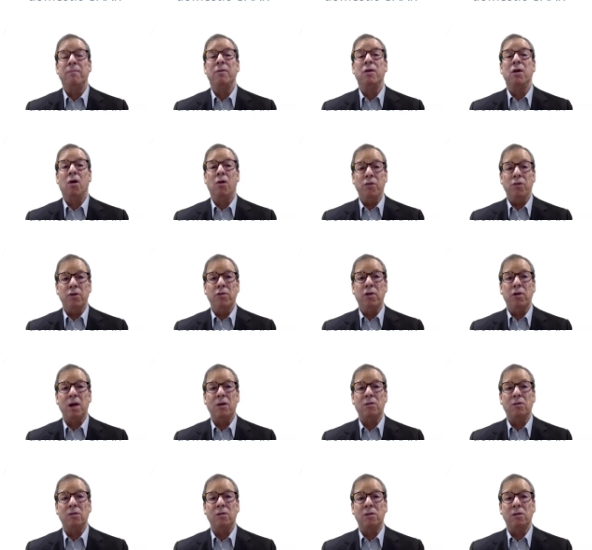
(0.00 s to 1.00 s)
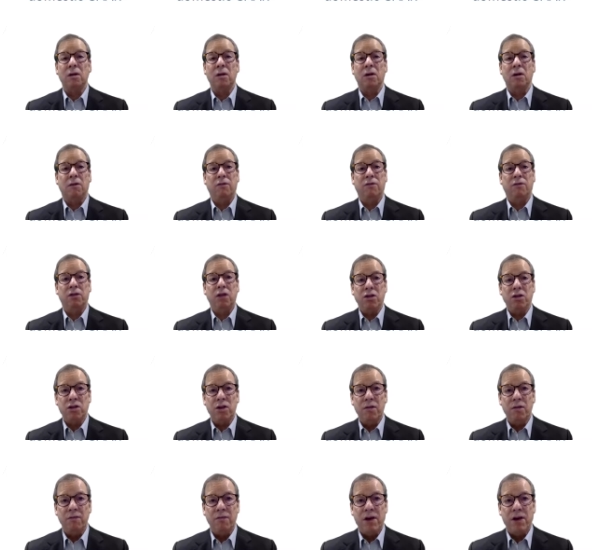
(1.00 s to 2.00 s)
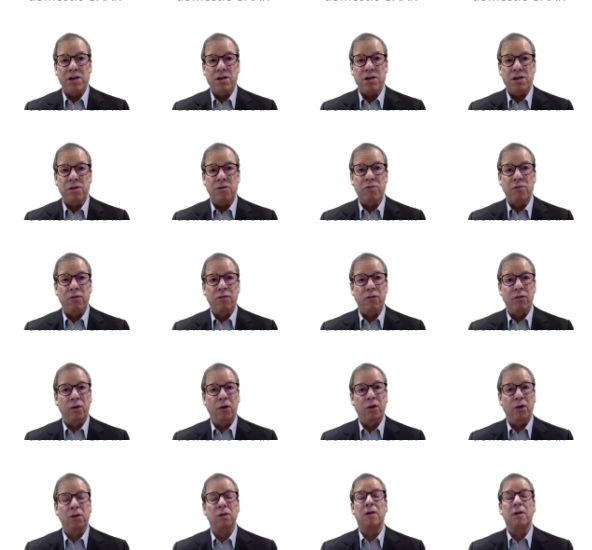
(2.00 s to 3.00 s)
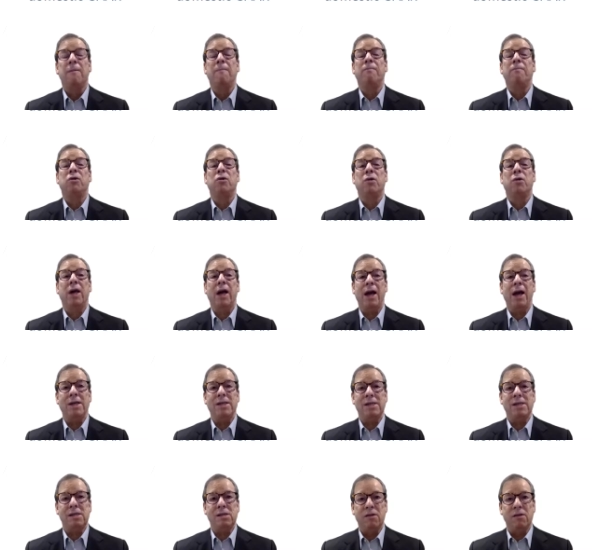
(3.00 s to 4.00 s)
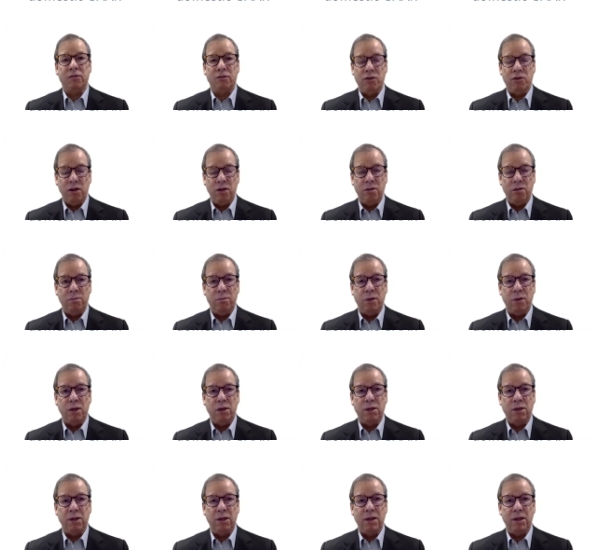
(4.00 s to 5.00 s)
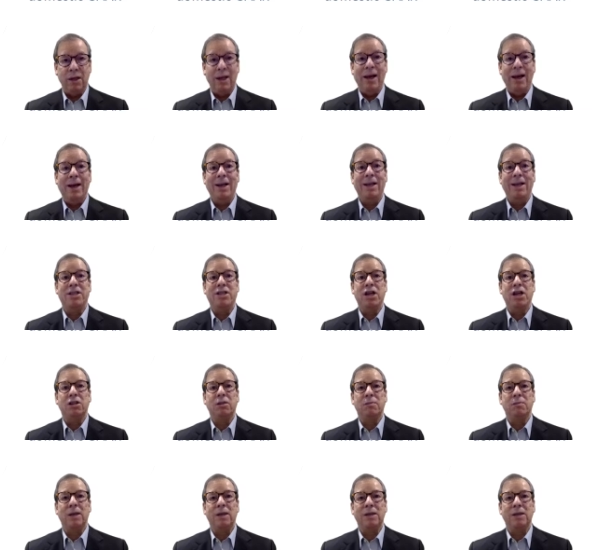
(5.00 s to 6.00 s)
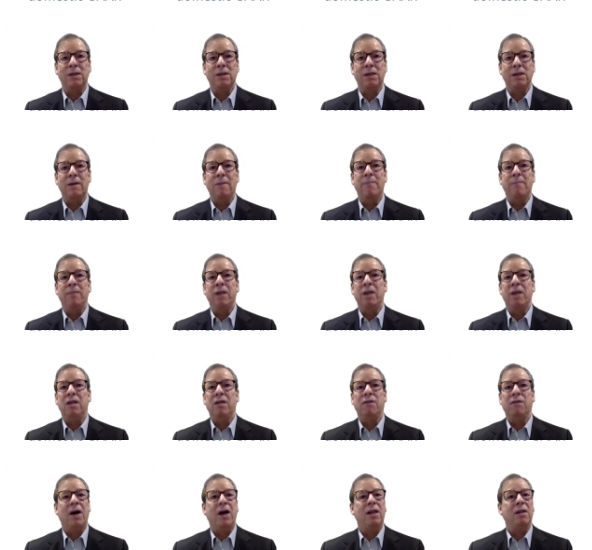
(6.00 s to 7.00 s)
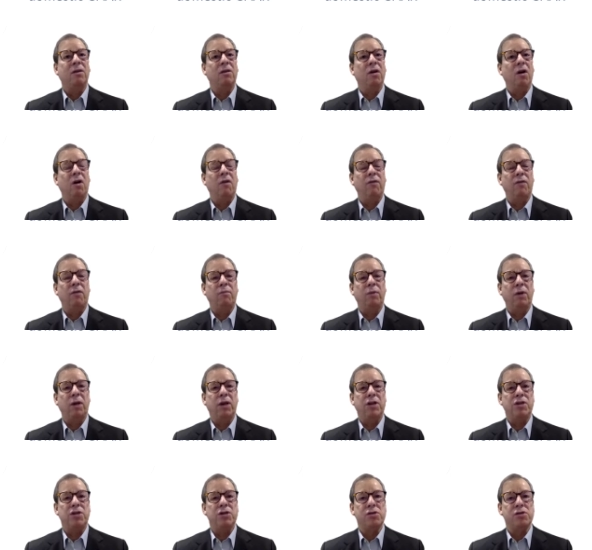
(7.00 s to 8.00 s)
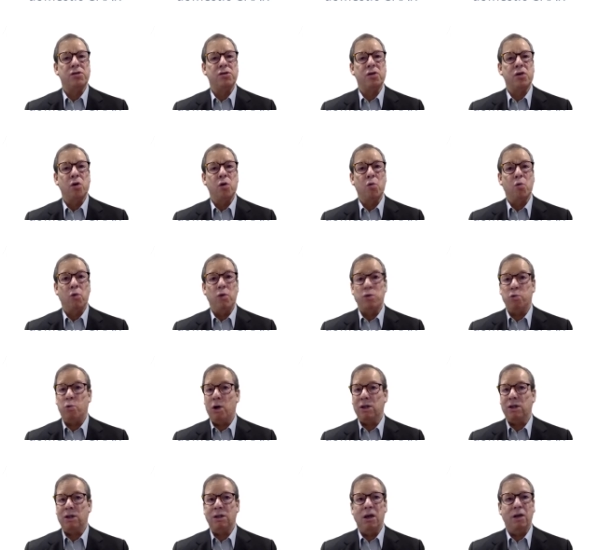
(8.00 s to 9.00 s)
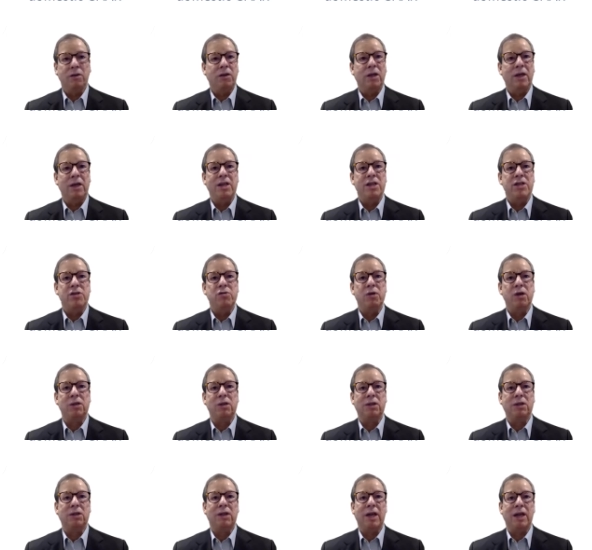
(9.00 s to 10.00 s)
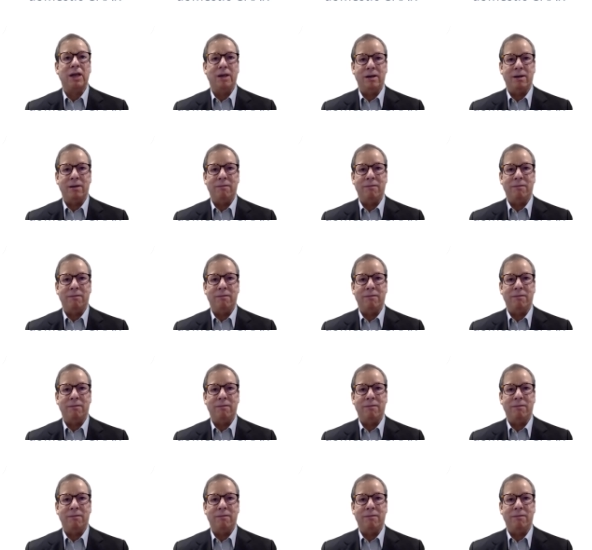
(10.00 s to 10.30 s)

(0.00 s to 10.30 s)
on the grounds of such convention refers to cases of transfer pricing and adjustments in the value of operations, which was not the issue at stake.